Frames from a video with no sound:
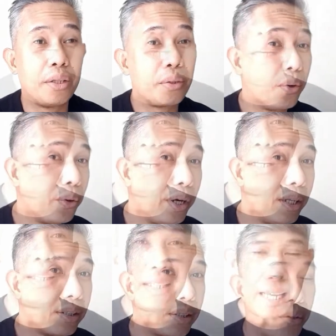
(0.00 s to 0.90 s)
other
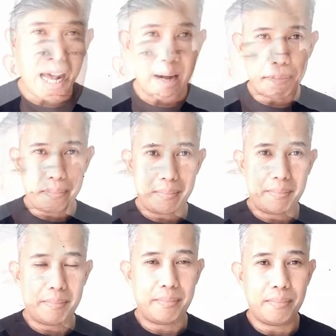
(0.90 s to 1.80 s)
oils. This app
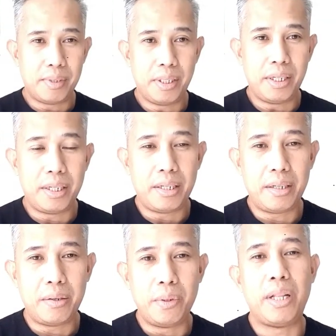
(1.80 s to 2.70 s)

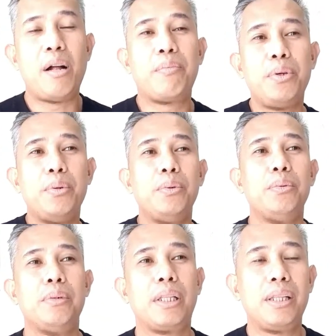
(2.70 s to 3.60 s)
will help
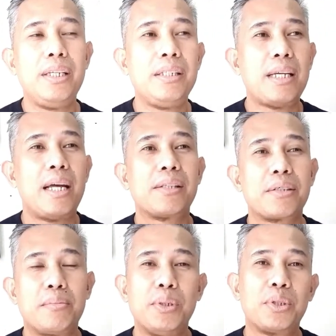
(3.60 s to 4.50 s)
you at least
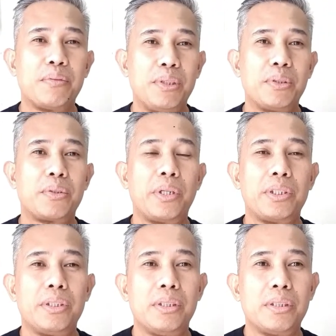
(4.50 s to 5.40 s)
answer most of those
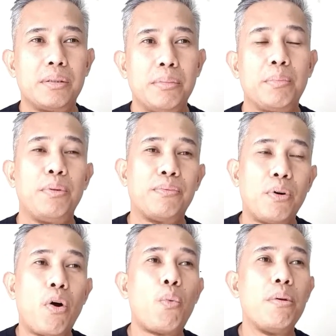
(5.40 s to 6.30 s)
questions. But
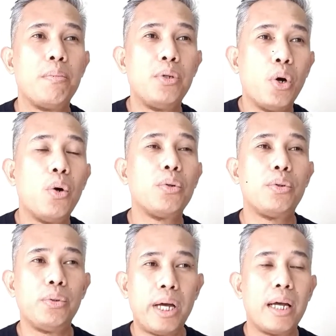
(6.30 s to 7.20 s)
before we
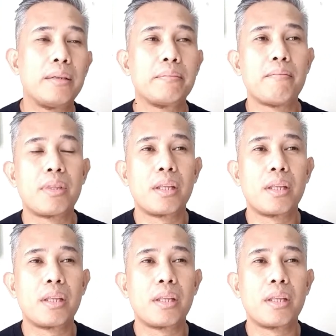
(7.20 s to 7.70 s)
go to that,